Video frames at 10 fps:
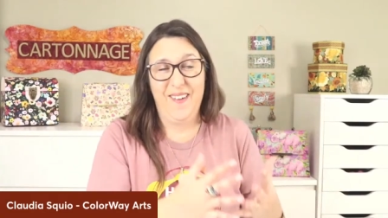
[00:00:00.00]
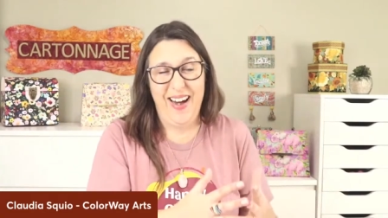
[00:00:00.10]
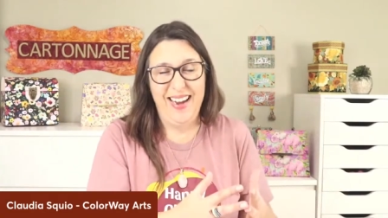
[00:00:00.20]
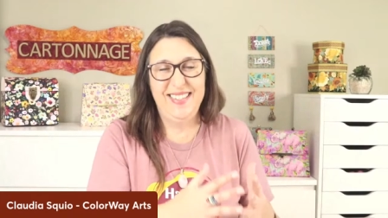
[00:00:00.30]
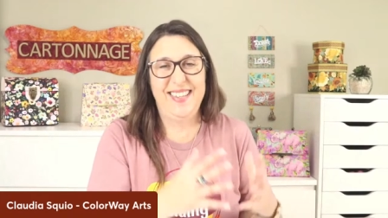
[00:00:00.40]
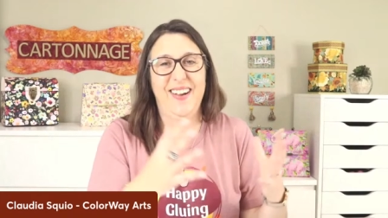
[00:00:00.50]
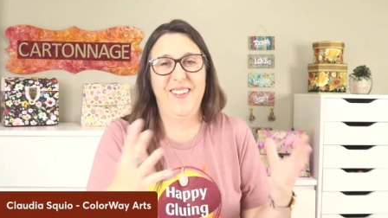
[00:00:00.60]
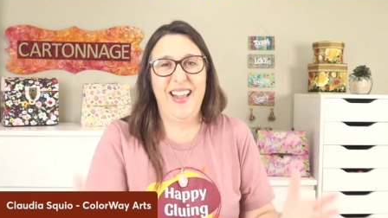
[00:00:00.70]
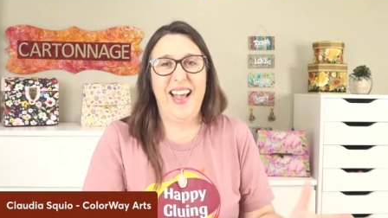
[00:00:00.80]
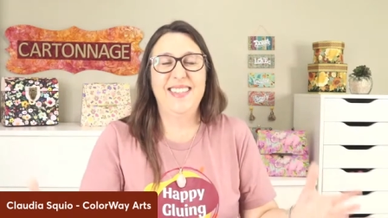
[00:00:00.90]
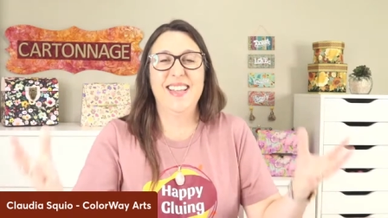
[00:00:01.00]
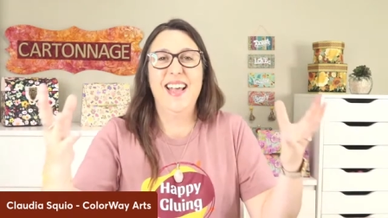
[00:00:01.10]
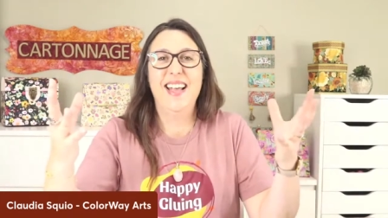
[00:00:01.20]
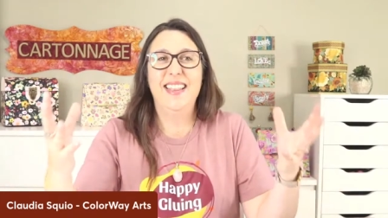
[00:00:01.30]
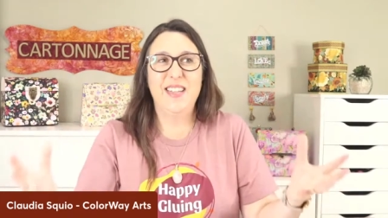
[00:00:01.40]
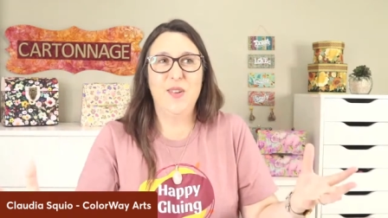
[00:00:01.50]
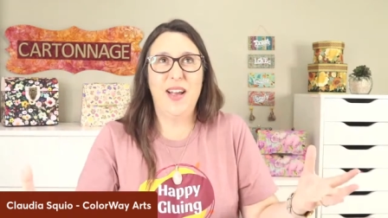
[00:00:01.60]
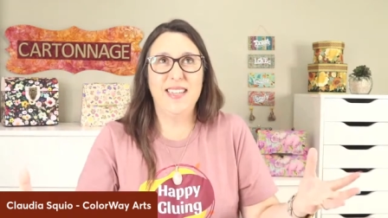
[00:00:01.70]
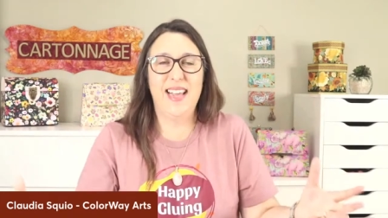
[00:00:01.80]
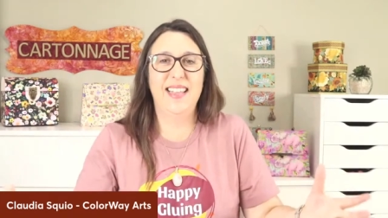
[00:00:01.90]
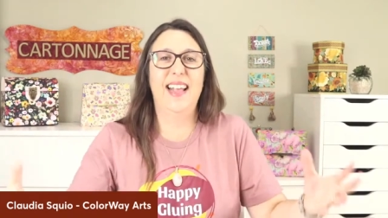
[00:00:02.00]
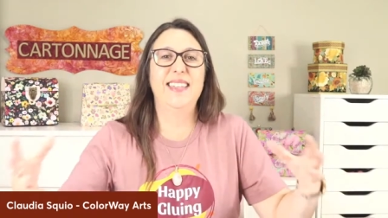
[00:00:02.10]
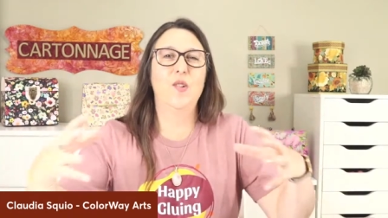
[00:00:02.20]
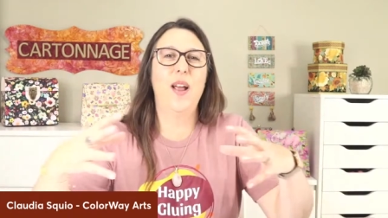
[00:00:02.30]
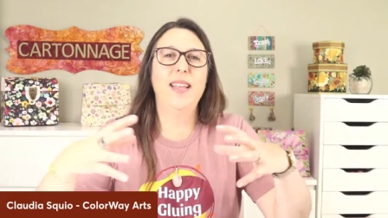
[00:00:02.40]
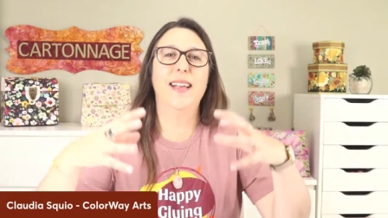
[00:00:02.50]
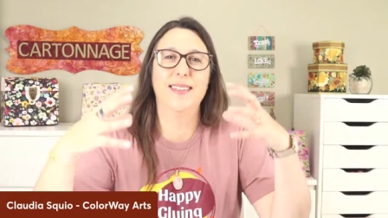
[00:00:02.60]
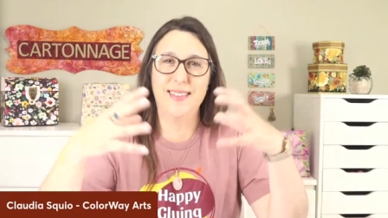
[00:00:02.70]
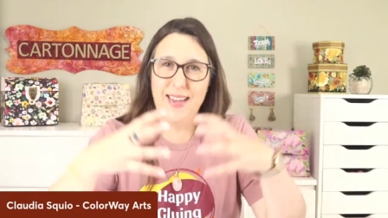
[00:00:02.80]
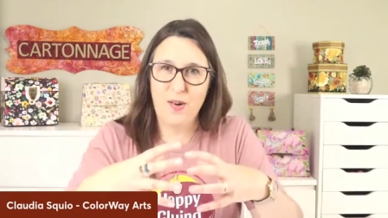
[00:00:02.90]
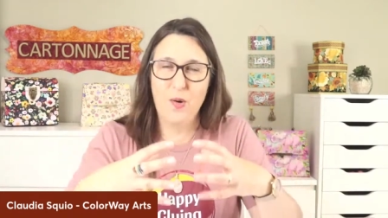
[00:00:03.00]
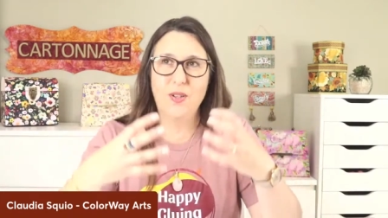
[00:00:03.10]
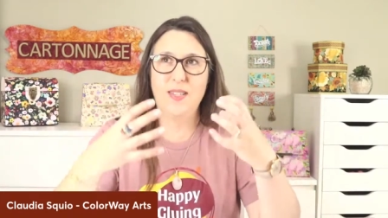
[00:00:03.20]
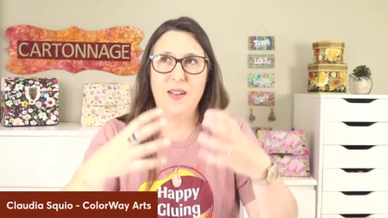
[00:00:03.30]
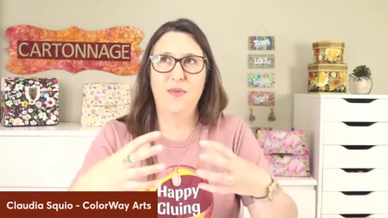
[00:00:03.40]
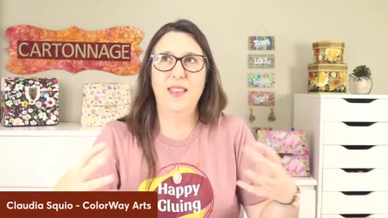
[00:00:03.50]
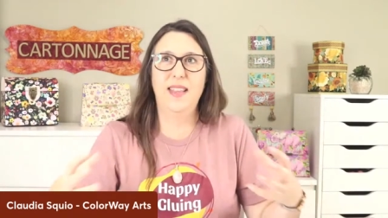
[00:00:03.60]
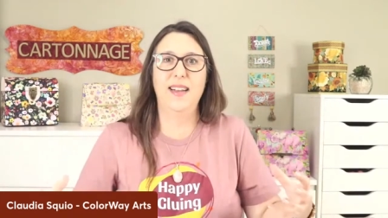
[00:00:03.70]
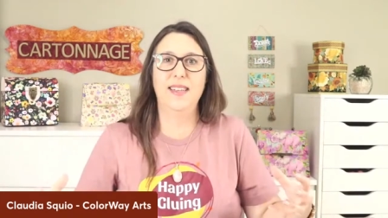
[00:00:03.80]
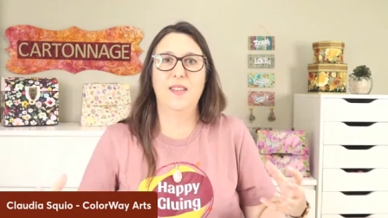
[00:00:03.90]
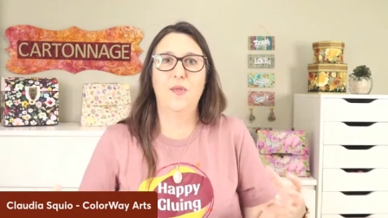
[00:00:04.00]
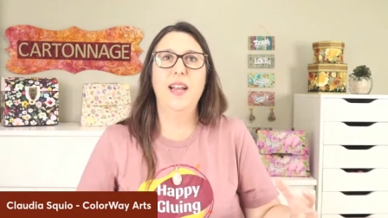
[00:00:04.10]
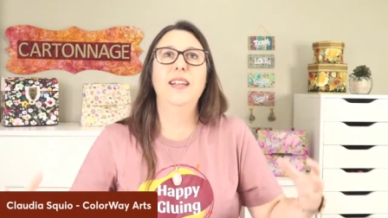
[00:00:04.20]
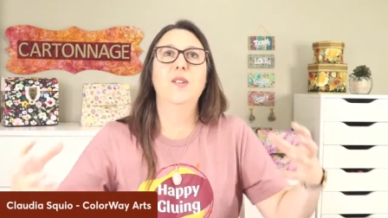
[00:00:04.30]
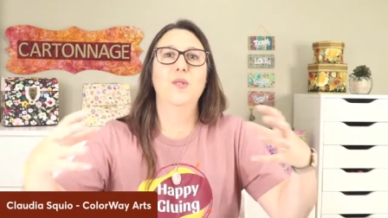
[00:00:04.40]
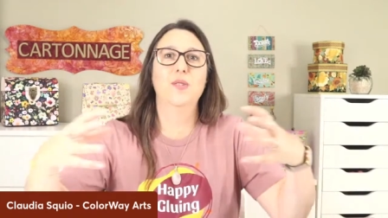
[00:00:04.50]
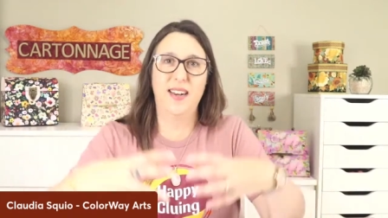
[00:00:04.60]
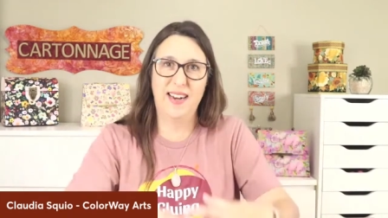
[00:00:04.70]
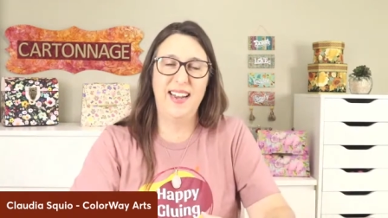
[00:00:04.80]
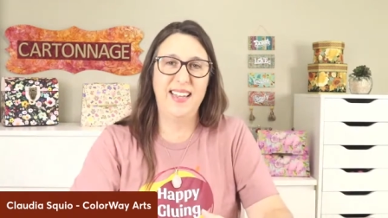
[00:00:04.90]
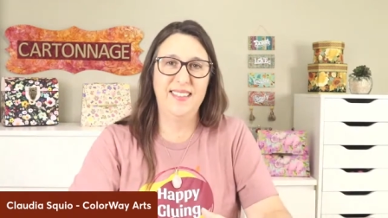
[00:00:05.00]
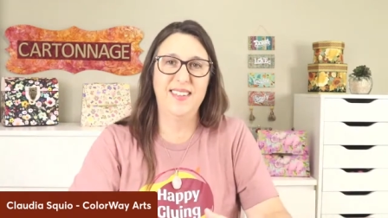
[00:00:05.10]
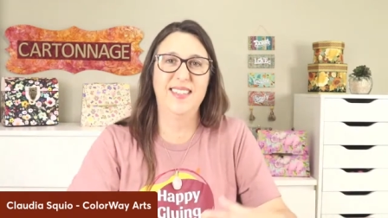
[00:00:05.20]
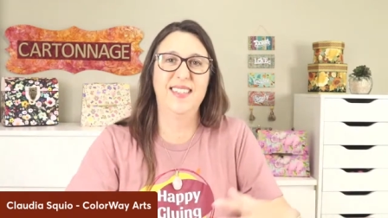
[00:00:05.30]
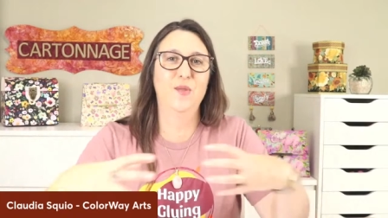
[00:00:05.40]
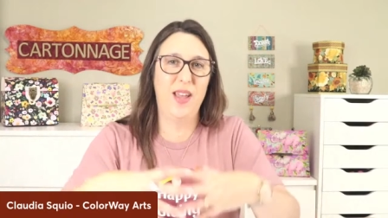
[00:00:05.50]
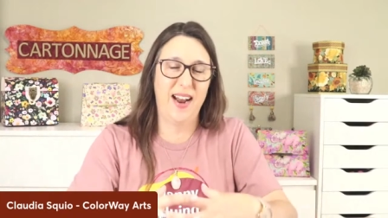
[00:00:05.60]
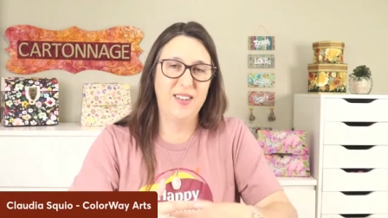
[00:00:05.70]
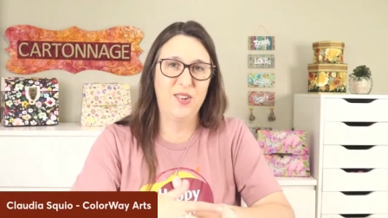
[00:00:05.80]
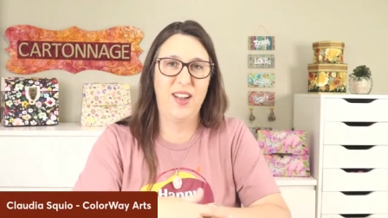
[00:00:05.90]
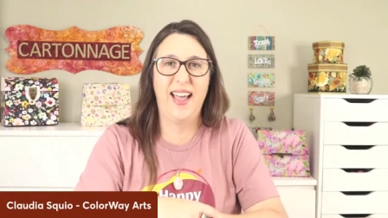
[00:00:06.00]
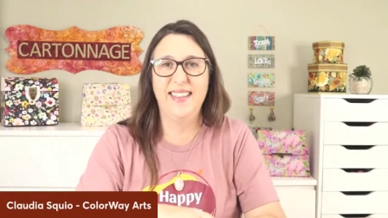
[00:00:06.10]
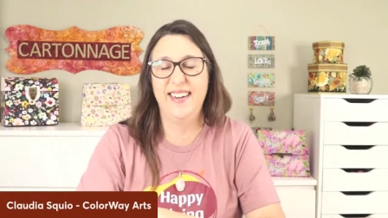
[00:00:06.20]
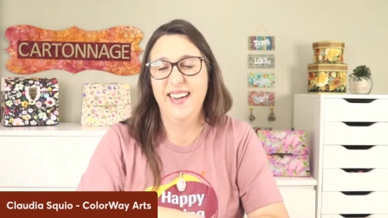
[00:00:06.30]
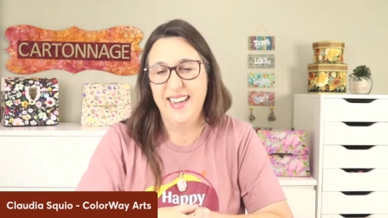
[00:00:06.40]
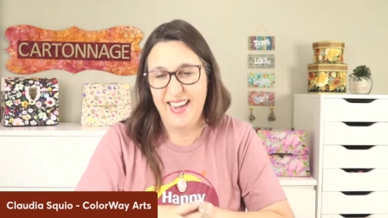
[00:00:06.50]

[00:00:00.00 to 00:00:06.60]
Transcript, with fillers: right so let's that's why i said let's create a circle or something that is really those that are interested we are together